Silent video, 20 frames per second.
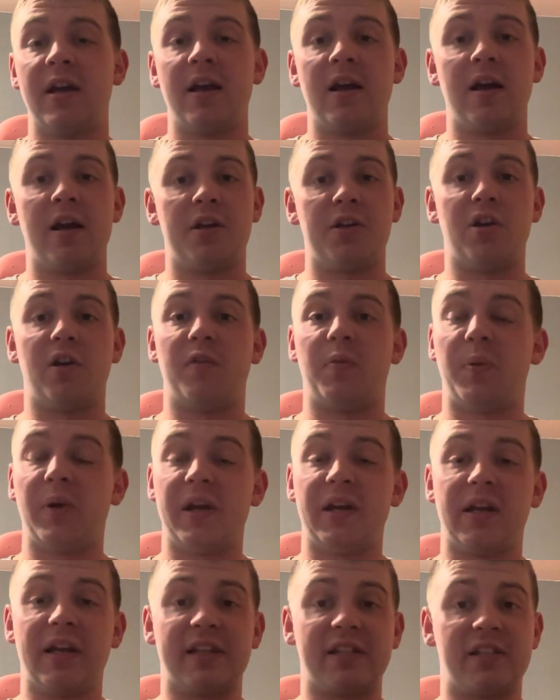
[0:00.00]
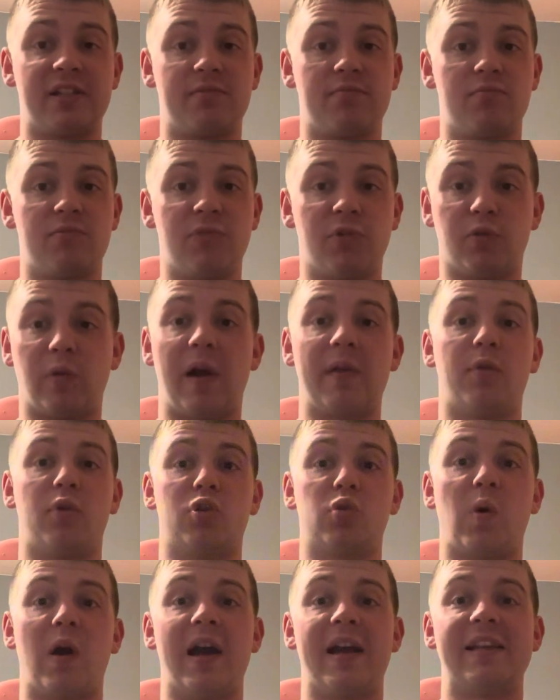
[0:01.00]
If you play against your rival
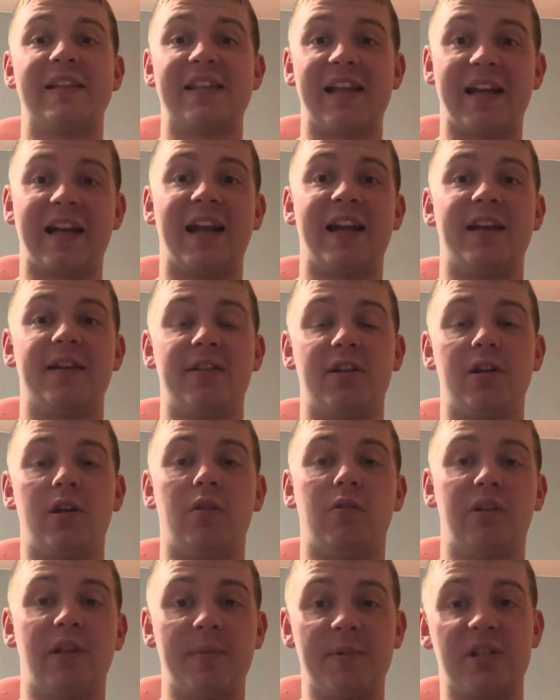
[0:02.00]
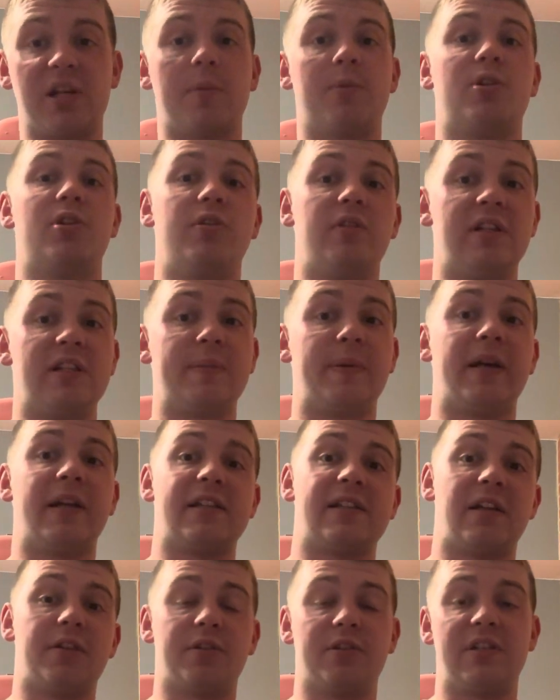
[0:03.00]
twice, that kind of, limits opportunities to play
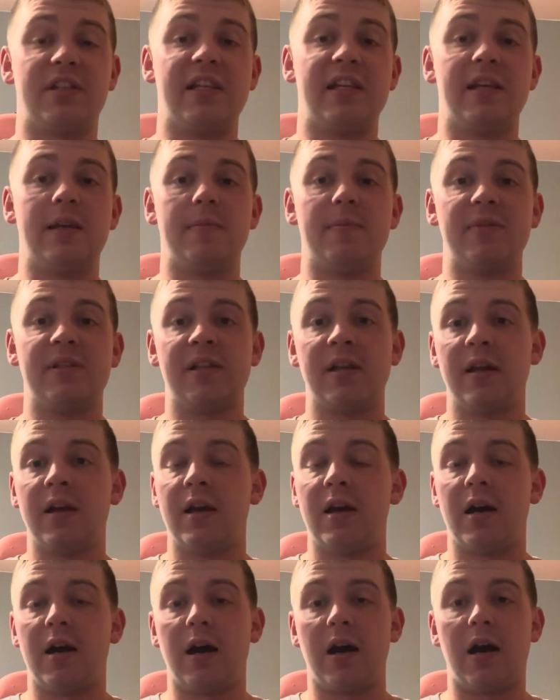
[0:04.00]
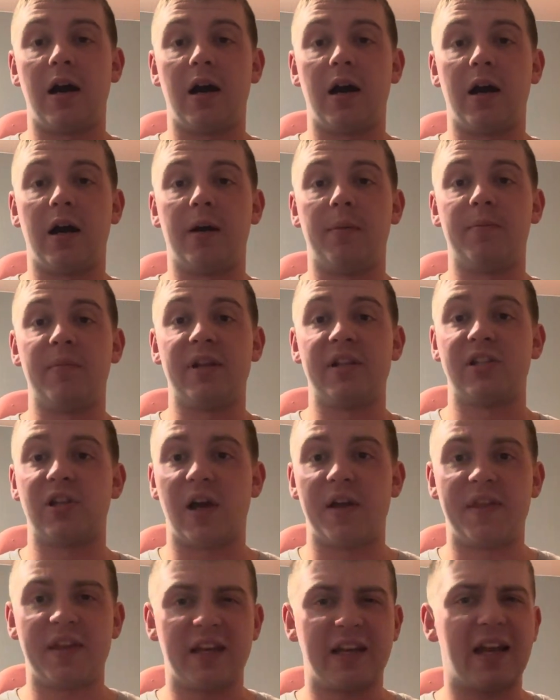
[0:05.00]
against other teams. And so
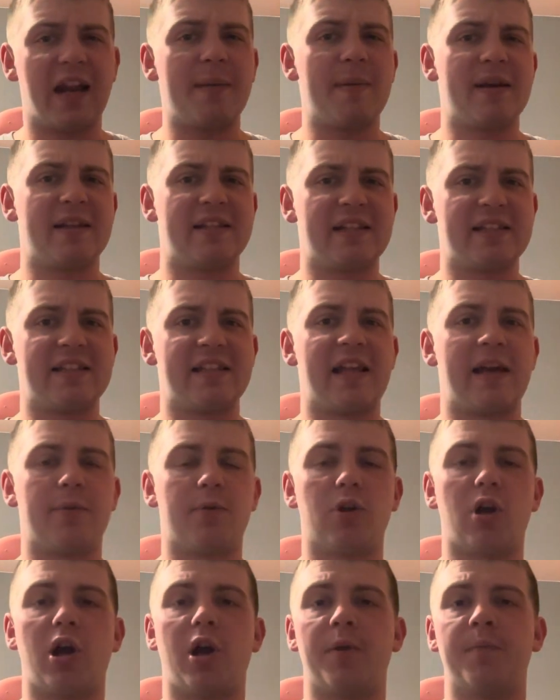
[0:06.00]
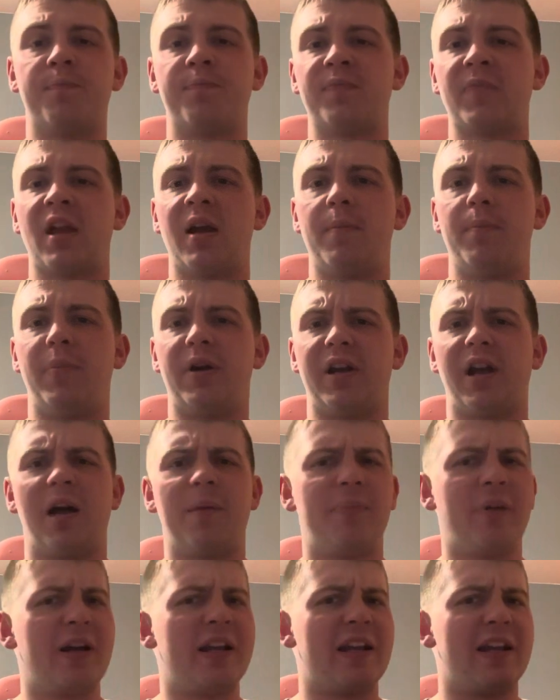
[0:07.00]
I think it kind of makes sense in that regard, but
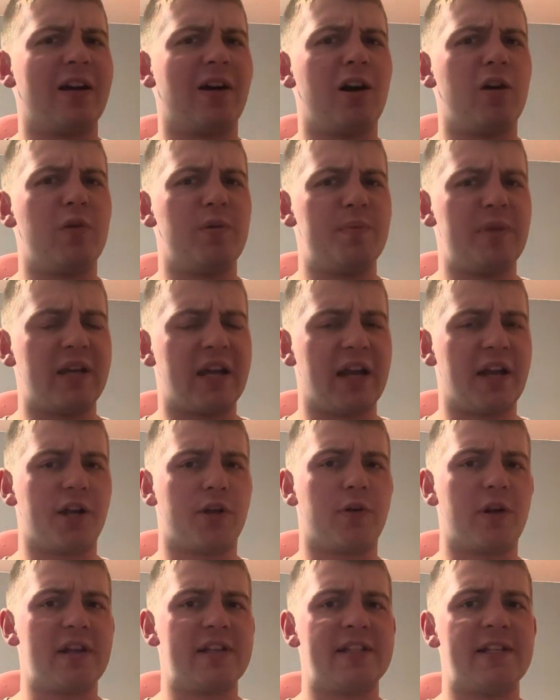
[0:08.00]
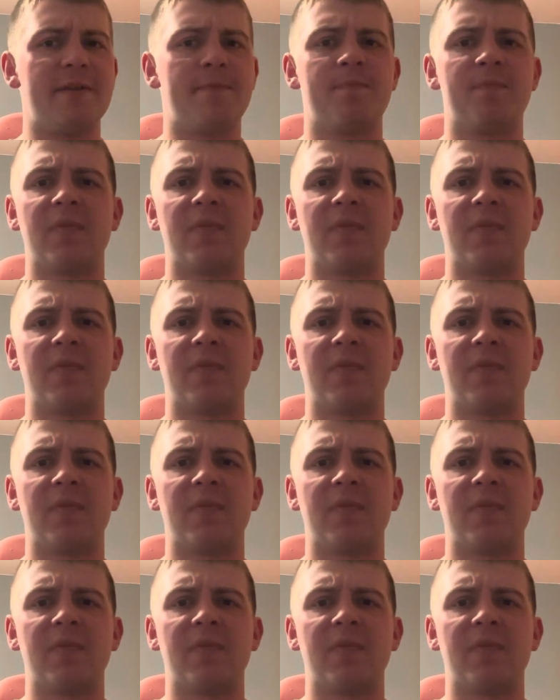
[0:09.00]
not playing at all would be kind of crazy.